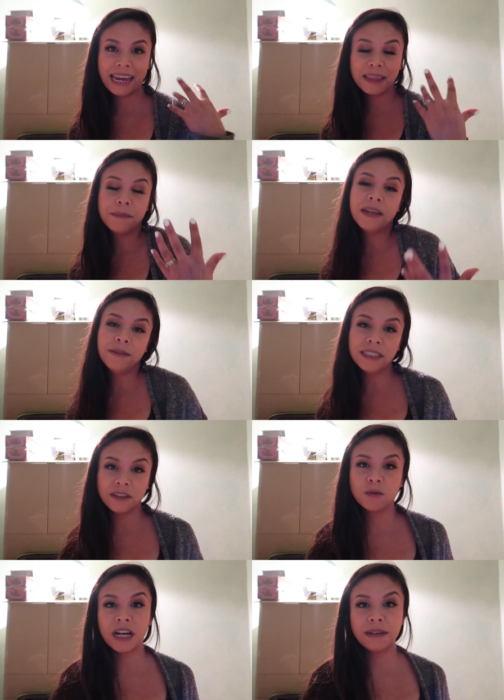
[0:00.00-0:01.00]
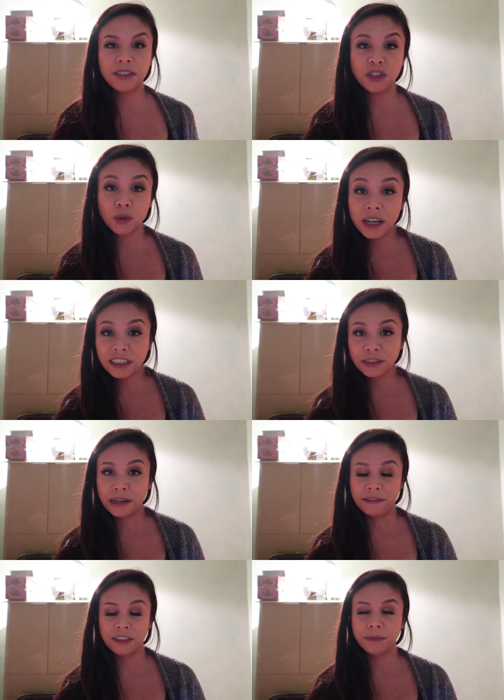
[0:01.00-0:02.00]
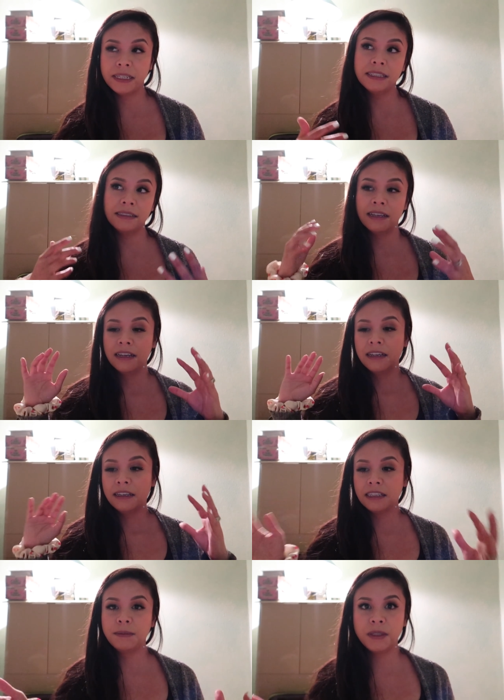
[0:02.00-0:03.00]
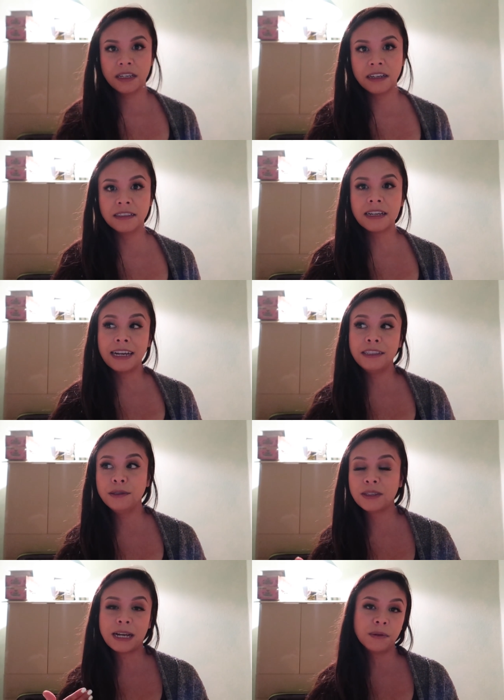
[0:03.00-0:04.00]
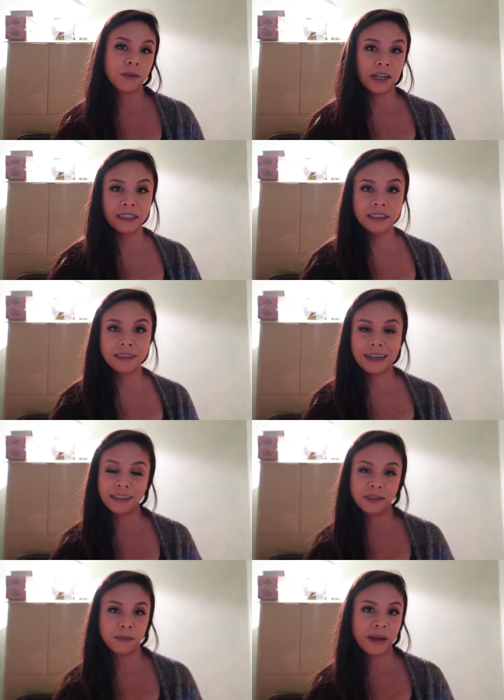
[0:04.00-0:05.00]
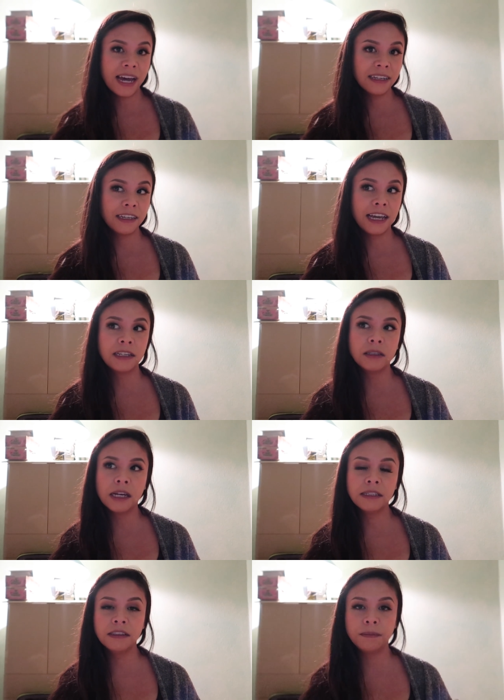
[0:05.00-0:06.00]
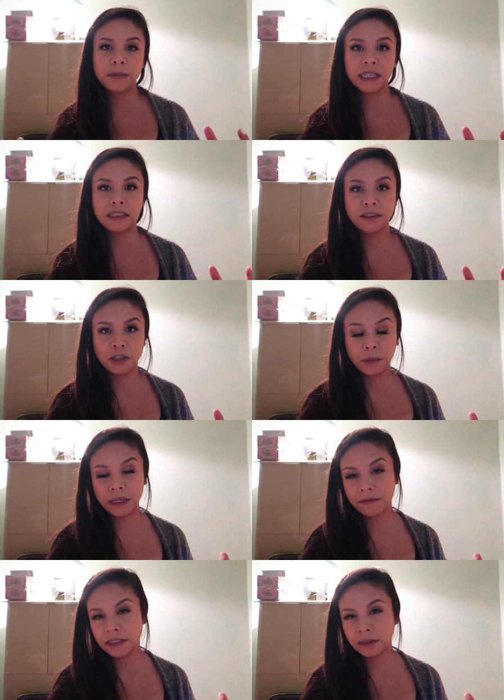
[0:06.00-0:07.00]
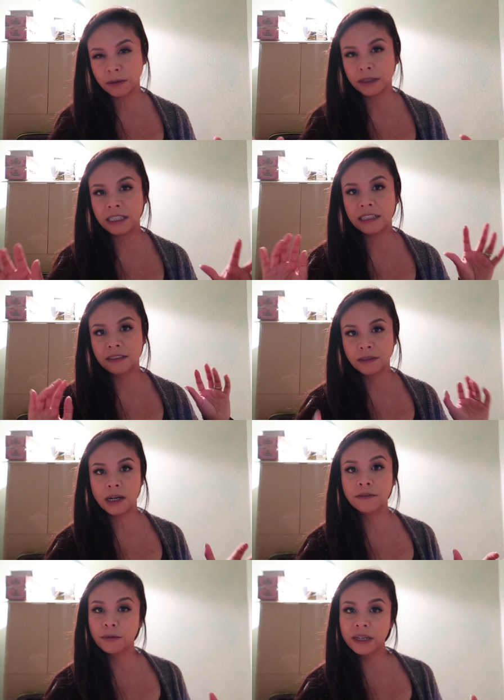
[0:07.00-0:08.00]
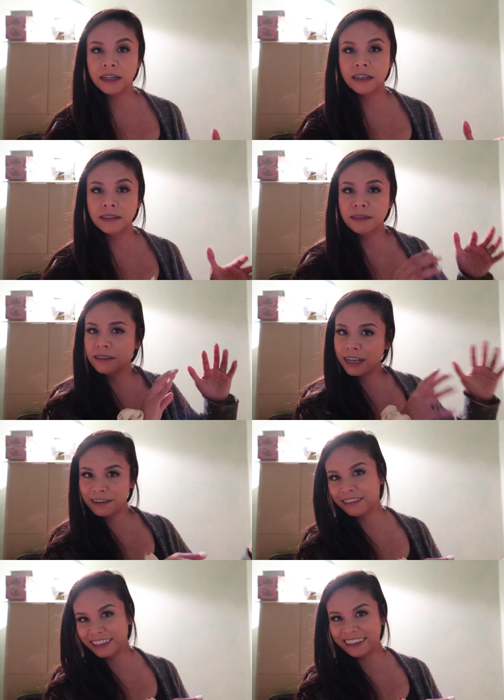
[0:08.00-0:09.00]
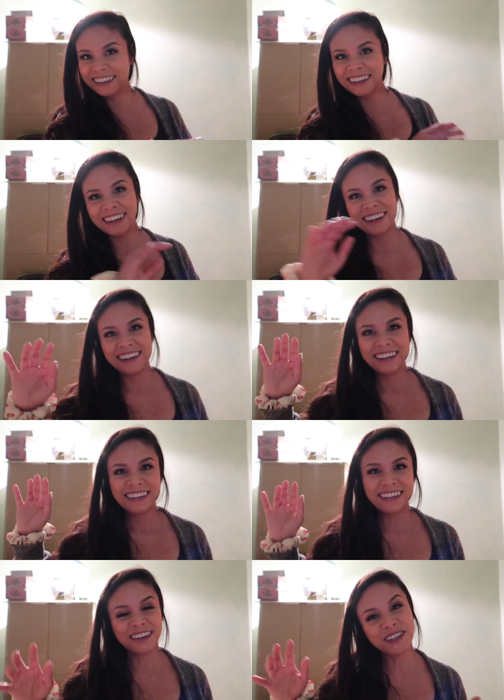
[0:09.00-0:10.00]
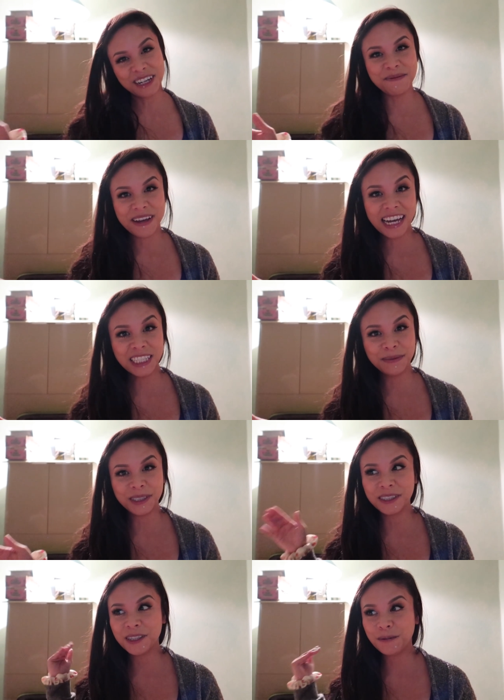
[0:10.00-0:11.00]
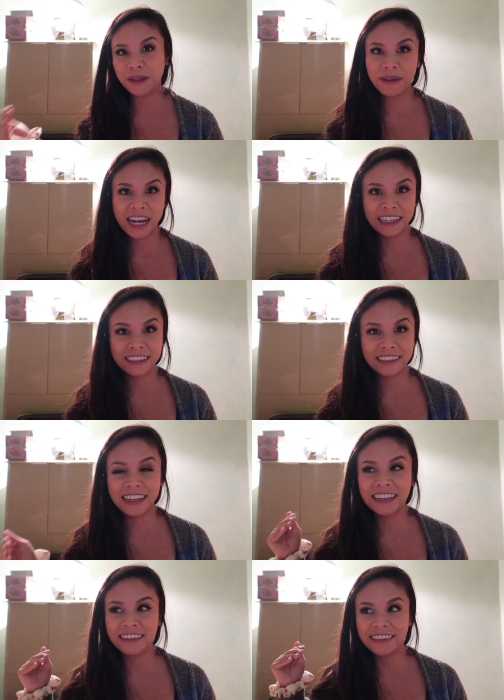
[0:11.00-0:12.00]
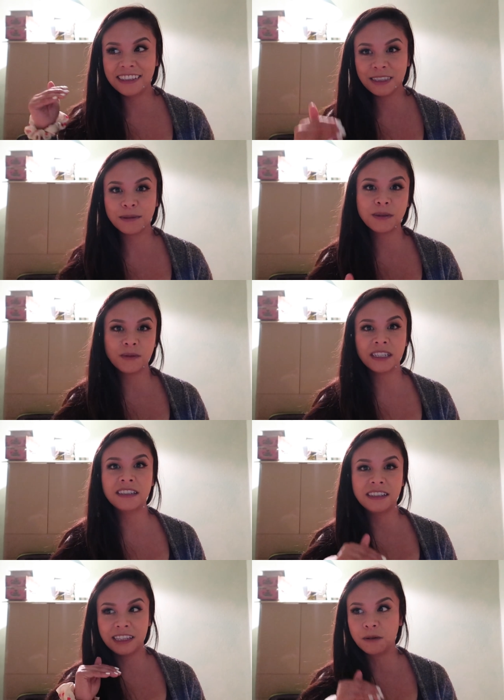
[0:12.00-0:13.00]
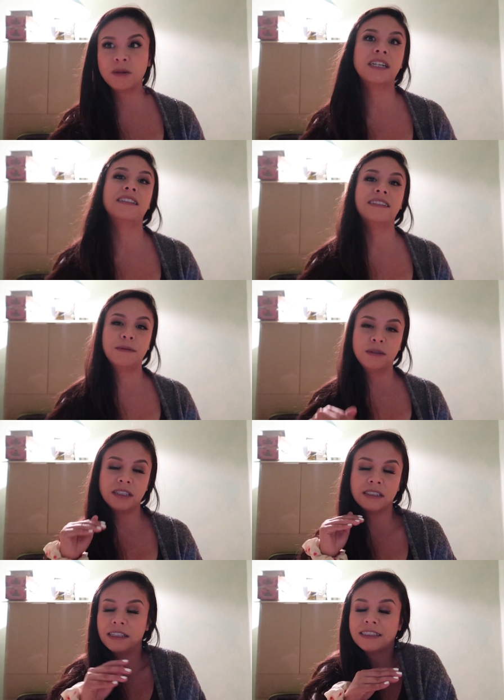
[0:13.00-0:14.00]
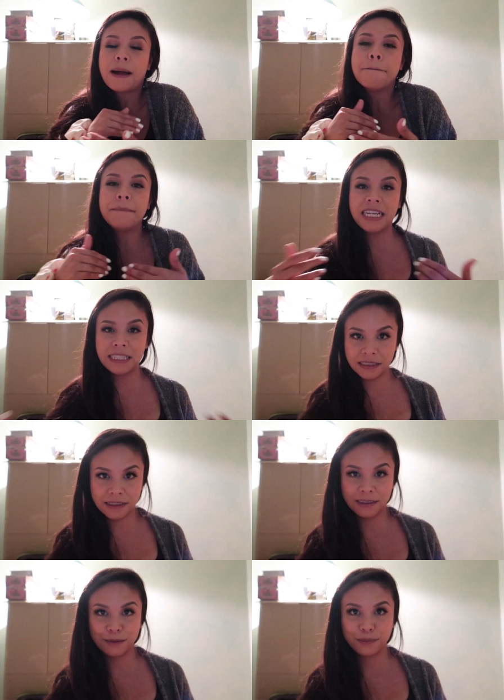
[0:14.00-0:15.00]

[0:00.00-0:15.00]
And the big reason why I was drawn to CraftyBase is because I use Apple products, I use a Mac, and a lot of the big soap inventory softwares out there are not compatible with Macs. And this was one that was, which is amazing.